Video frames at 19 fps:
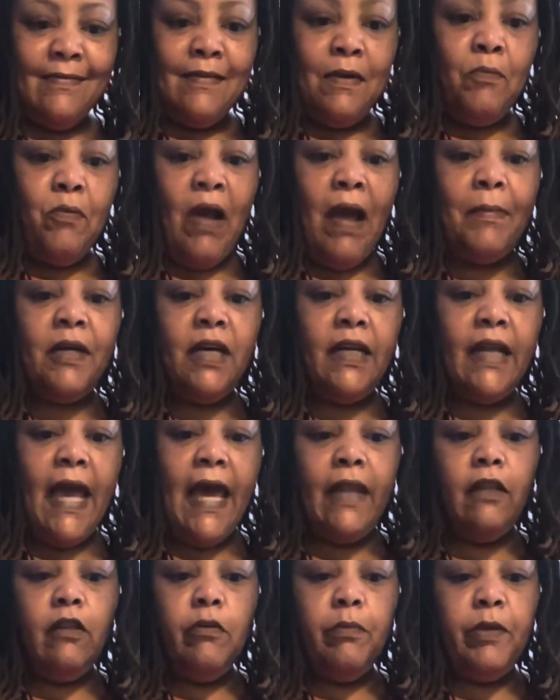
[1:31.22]
Probably gonna add
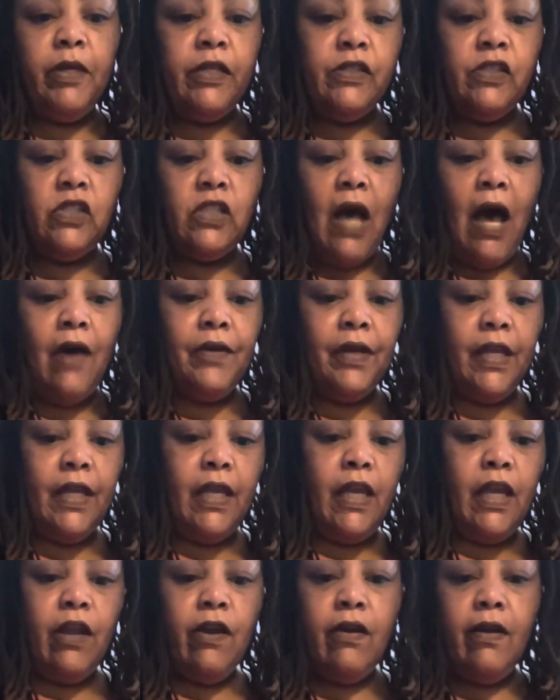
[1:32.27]
a little bit of salt in
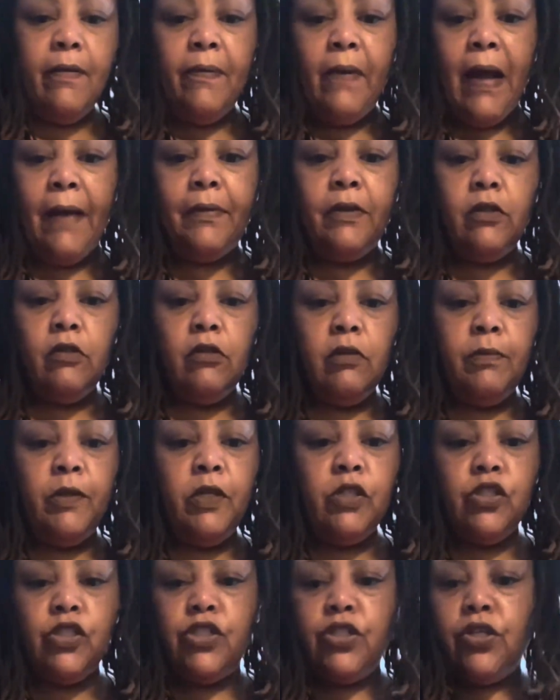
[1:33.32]
here and probably a little bit
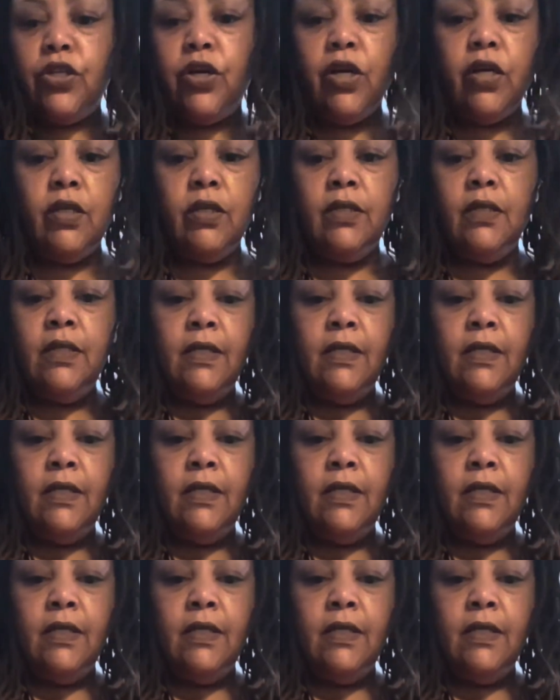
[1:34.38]
of sugar.